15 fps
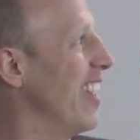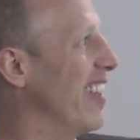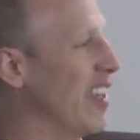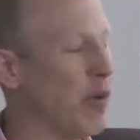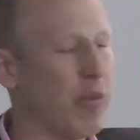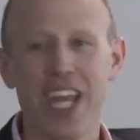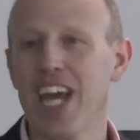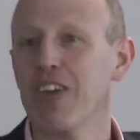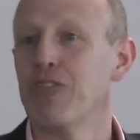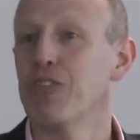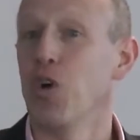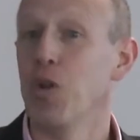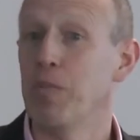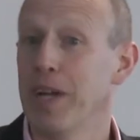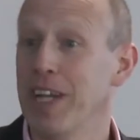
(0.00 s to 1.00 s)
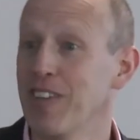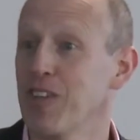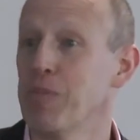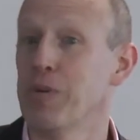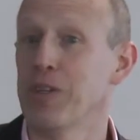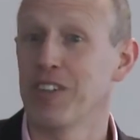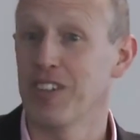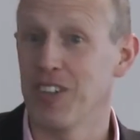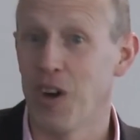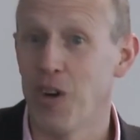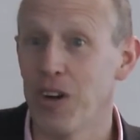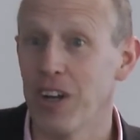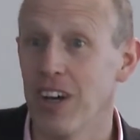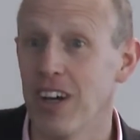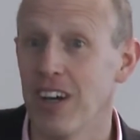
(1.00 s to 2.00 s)
and then we had role-based or
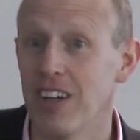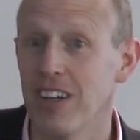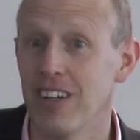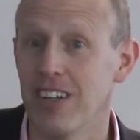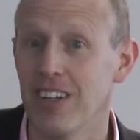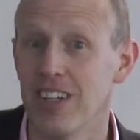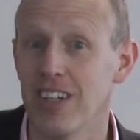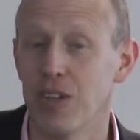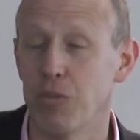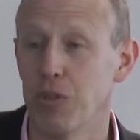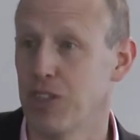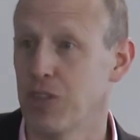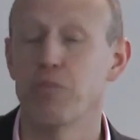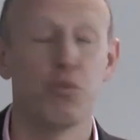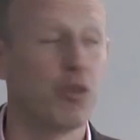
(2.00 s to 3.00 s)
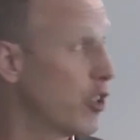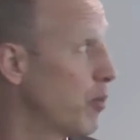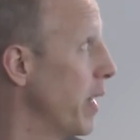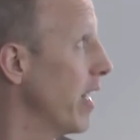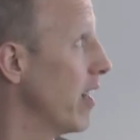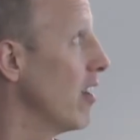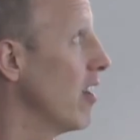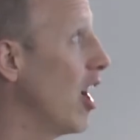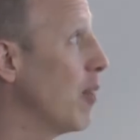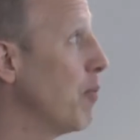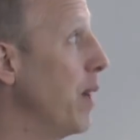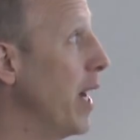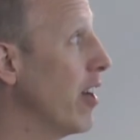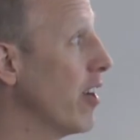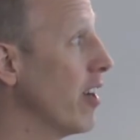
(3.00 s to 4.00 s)
persona, which made it a lot
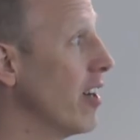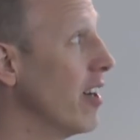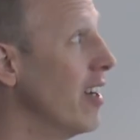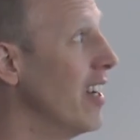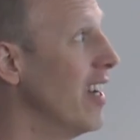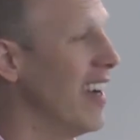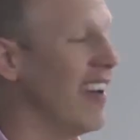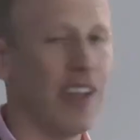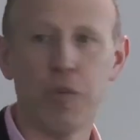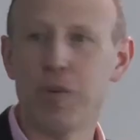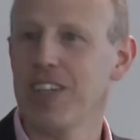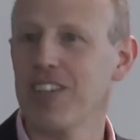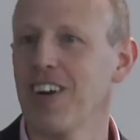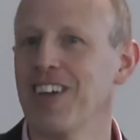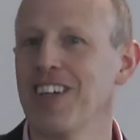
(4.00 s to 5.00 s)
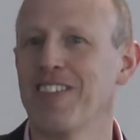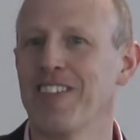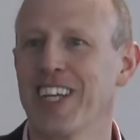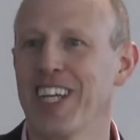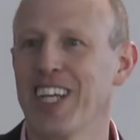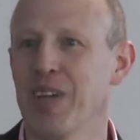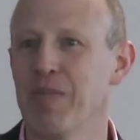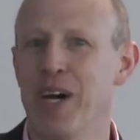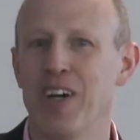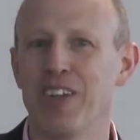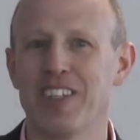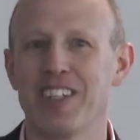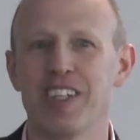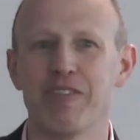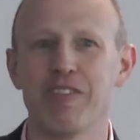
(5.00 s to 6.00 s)
better. And then we started thinking about
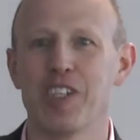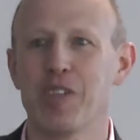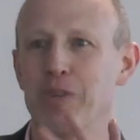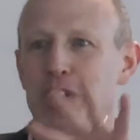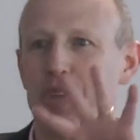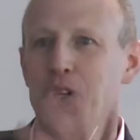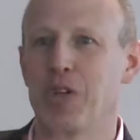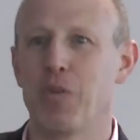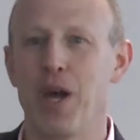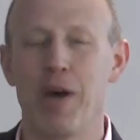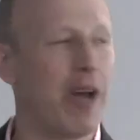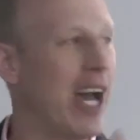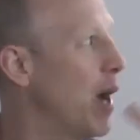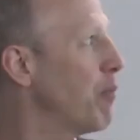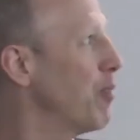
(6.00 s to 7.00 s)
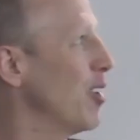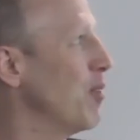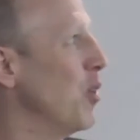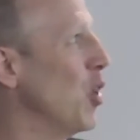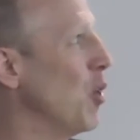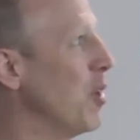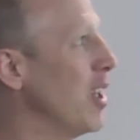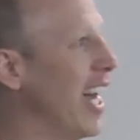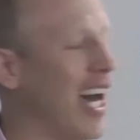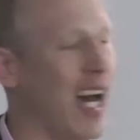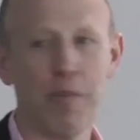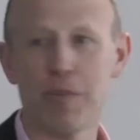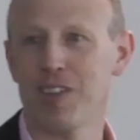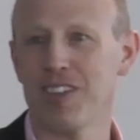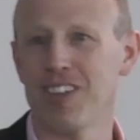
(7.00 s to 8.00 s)
the difference between web apps and mobile
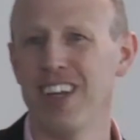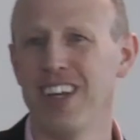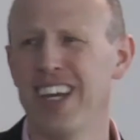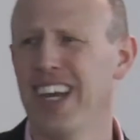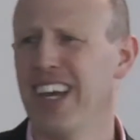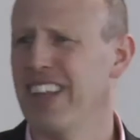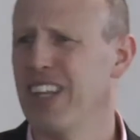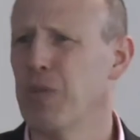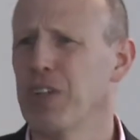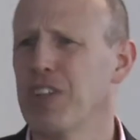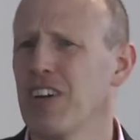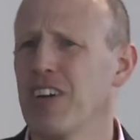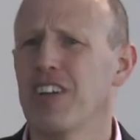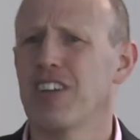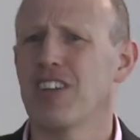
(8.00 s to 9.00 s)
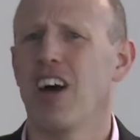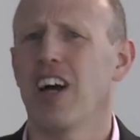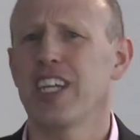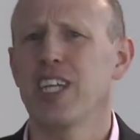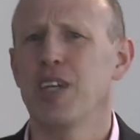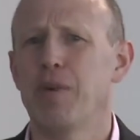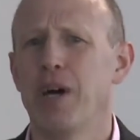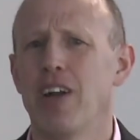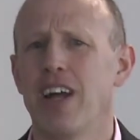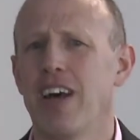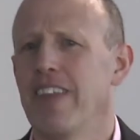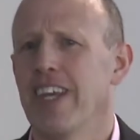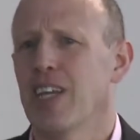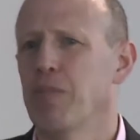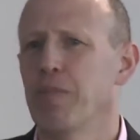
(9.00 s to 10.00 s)
apps. And then we started talking about how
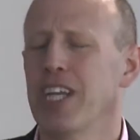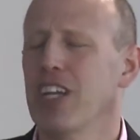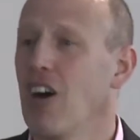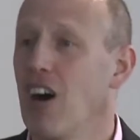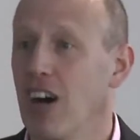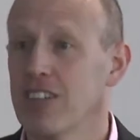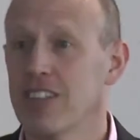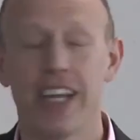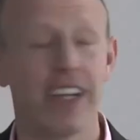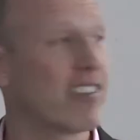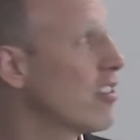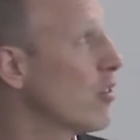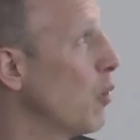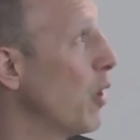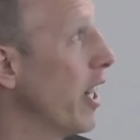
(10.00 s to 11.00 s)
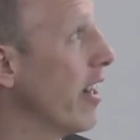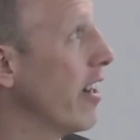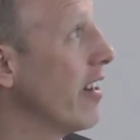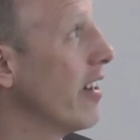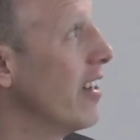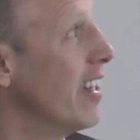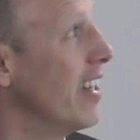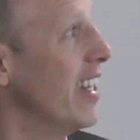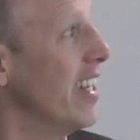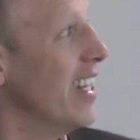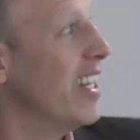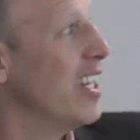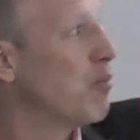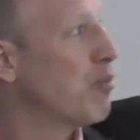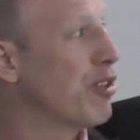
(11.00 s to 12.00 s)
they can be context-aware.
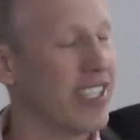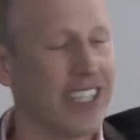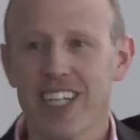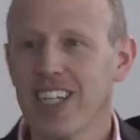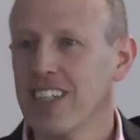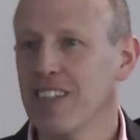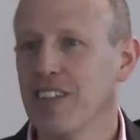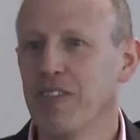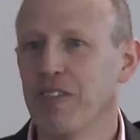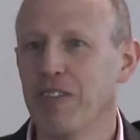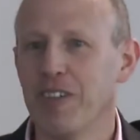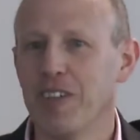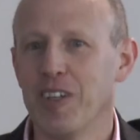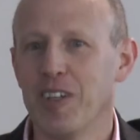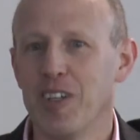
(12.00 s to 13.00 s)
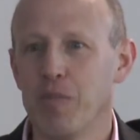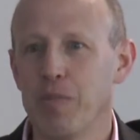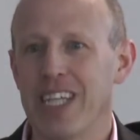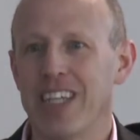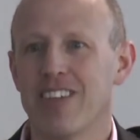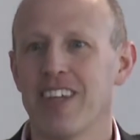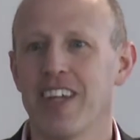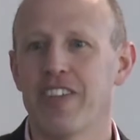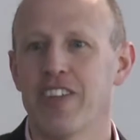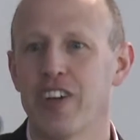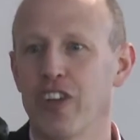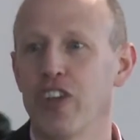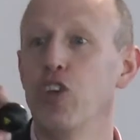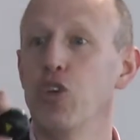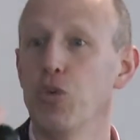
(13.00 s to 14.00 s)
Predictive means that
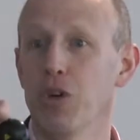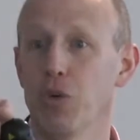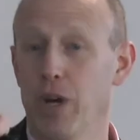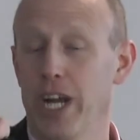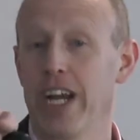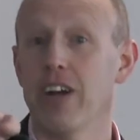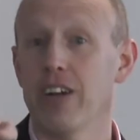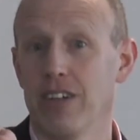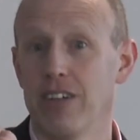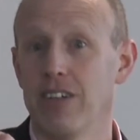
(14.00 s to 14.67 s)
they're you-aware.